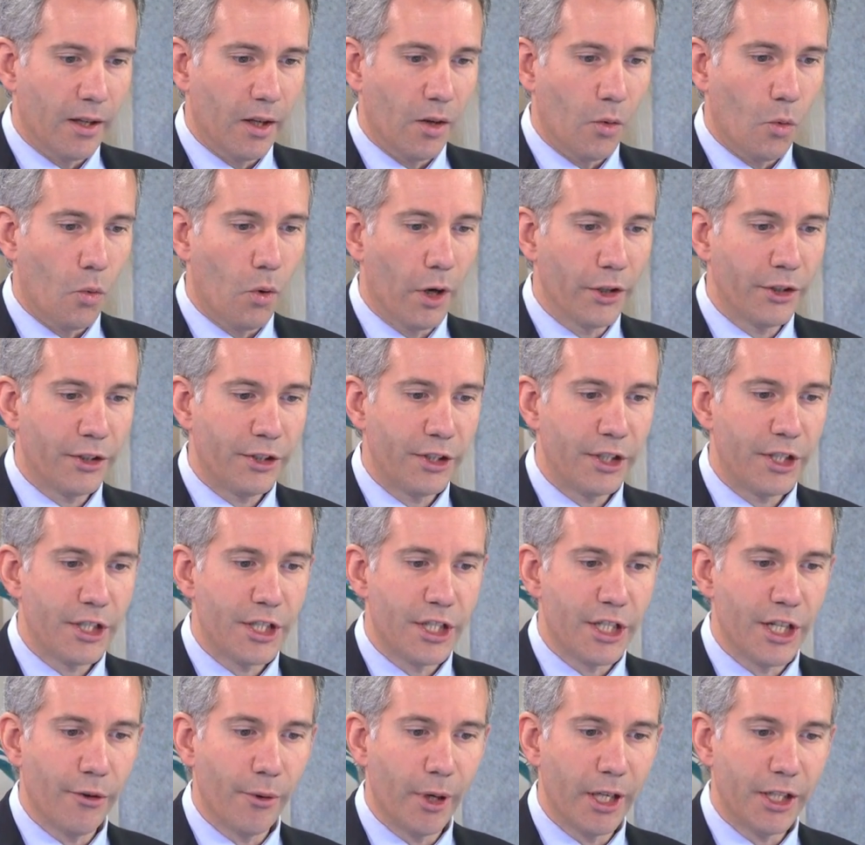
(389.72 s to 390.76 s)
once it's
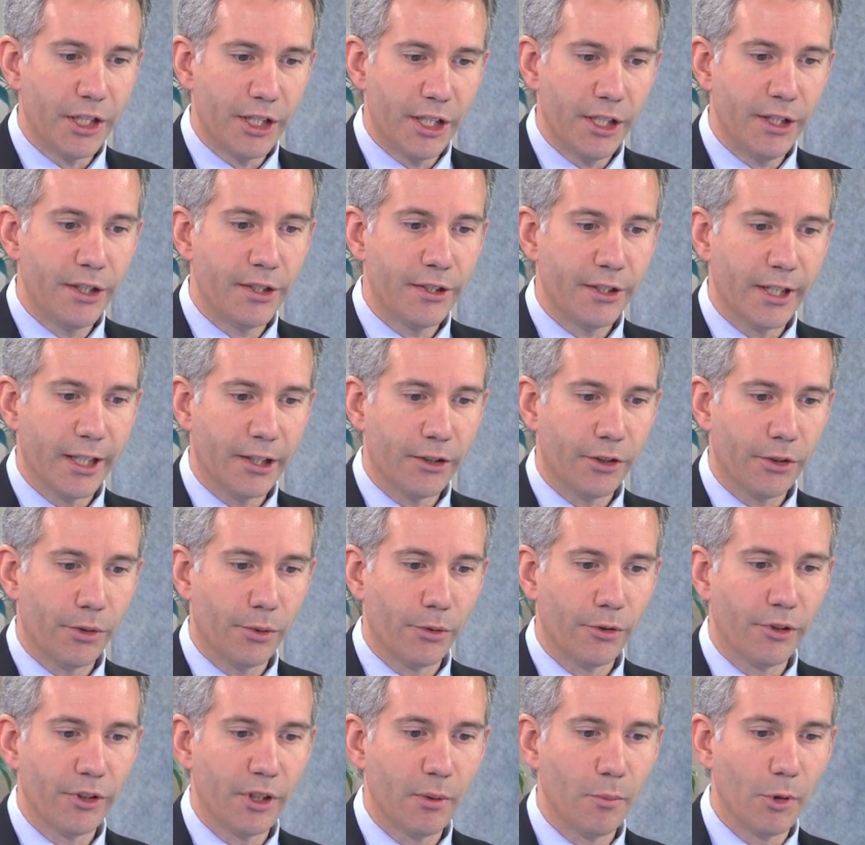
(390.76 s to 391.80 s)
generated, thanks to
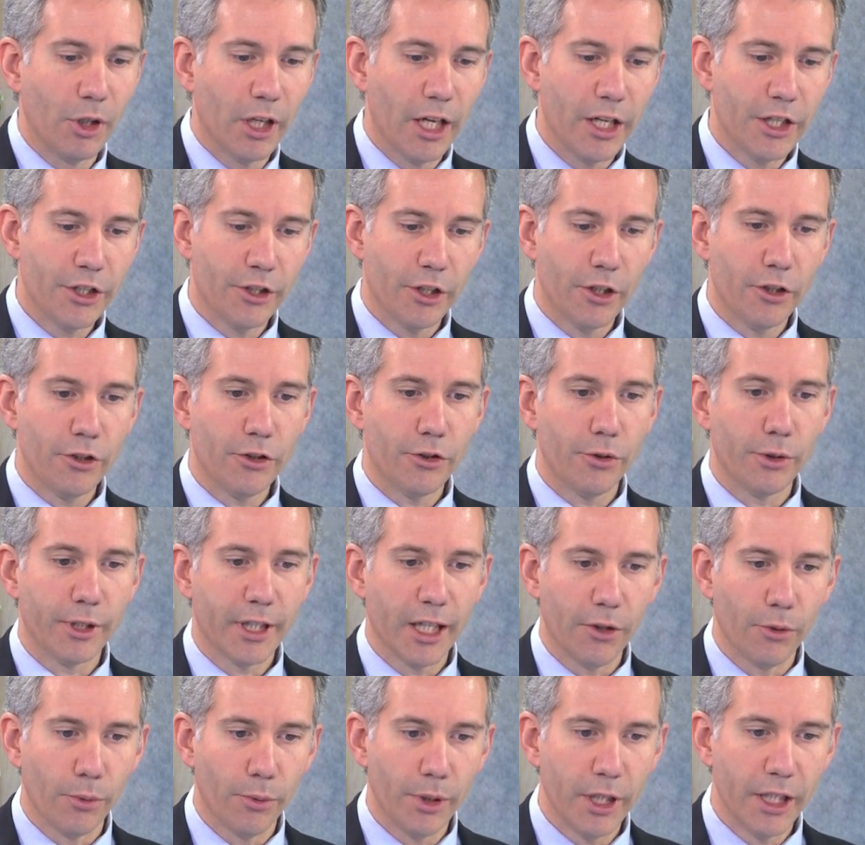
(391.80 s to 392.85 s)
the simulations, you
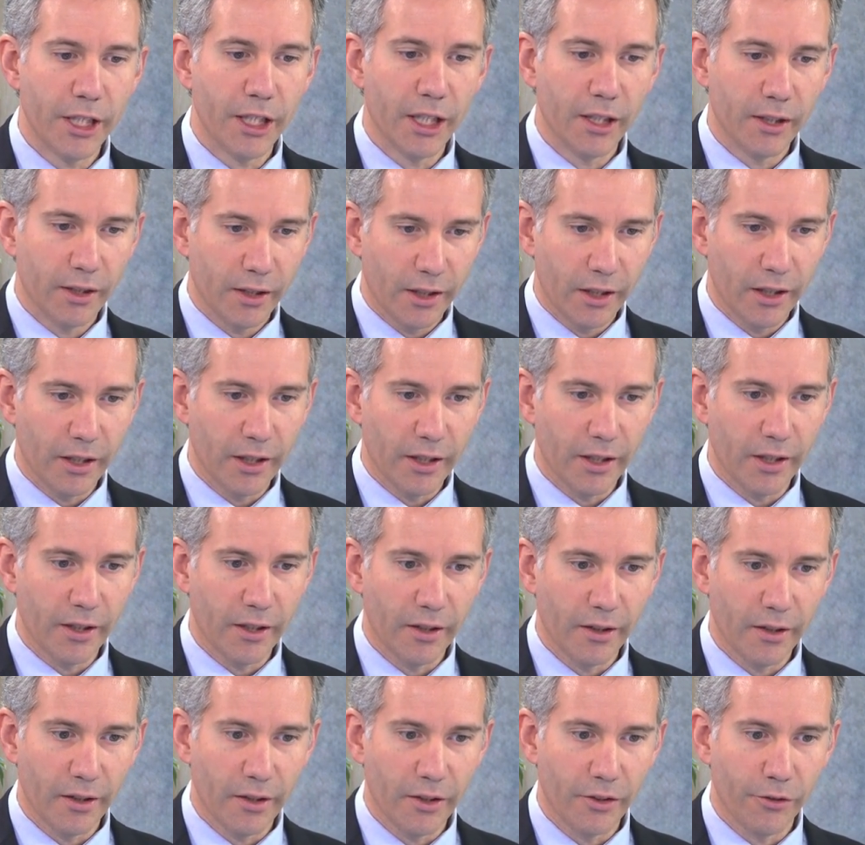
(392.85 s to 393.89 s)
can read
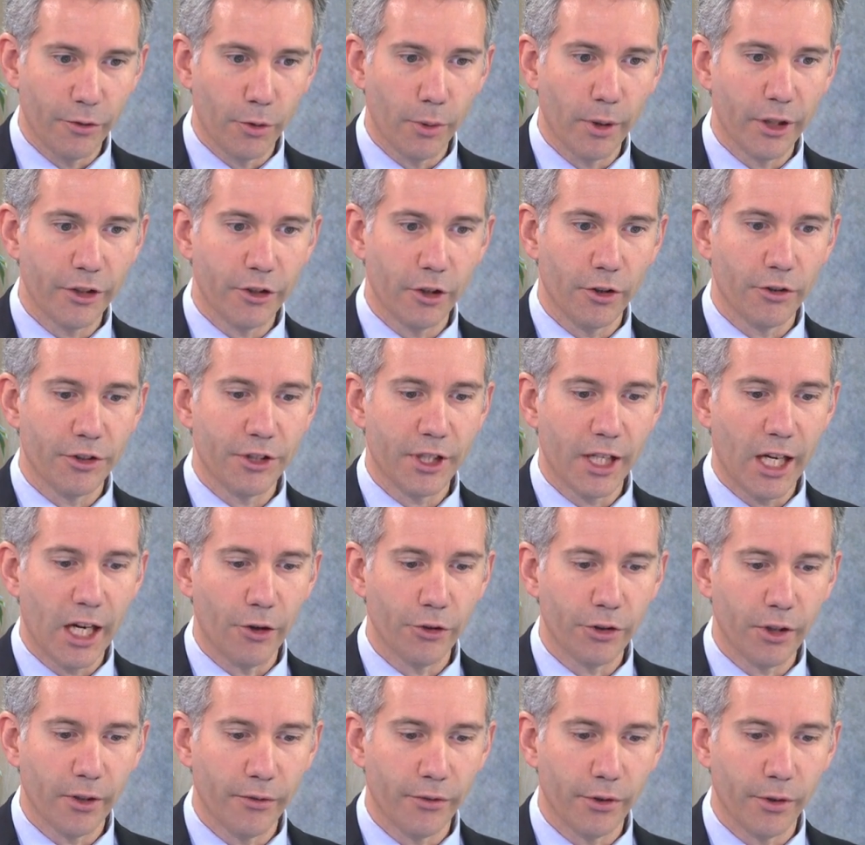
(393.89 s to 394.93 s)
the results
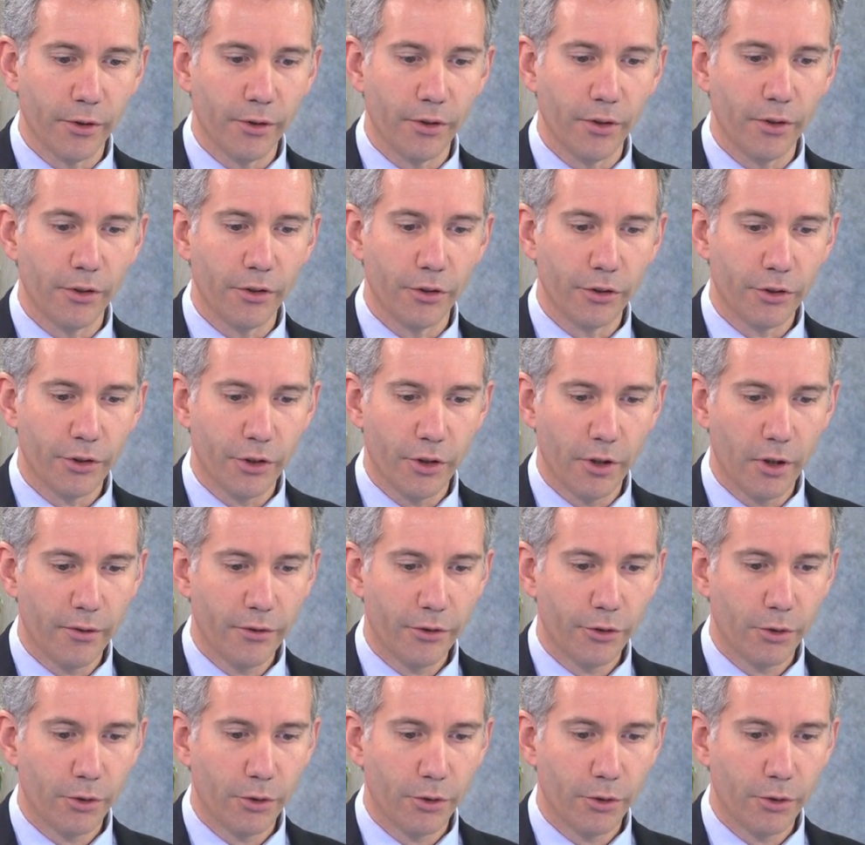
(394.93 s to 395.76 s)
out of the curves.